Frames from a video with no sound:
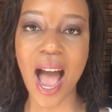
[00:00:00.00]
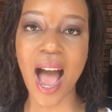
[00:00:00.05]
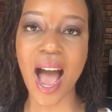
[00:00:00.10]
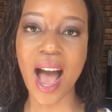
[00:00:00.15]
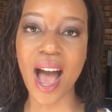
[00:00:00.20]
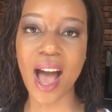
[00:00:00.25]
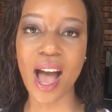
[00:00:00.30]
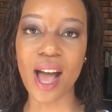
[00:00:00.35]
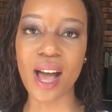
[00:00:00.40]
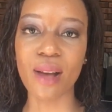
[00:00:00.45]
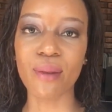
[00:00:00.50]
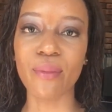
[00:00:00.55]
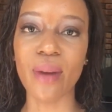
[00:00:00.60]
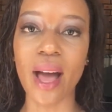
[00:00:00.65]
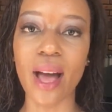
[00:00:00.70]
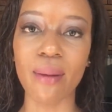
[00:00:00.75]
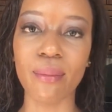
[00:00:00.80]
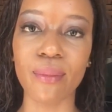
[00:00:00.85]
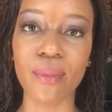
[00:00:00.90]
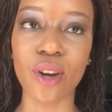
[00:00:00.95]

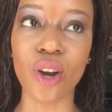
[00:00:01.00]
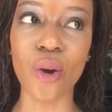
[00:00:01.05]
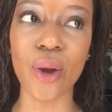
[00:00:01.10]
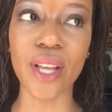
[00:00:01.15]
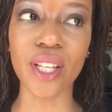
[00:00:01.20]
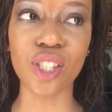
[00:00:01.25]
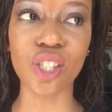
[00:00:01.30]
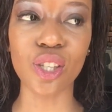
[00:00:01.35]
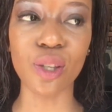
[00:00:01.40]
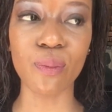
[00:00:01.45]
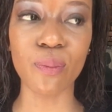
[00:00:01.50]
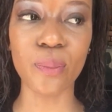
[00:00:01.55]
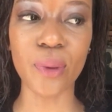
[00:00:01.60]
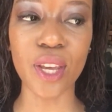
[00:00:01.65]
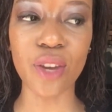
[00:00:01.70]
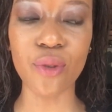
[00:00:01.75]
I'm going to be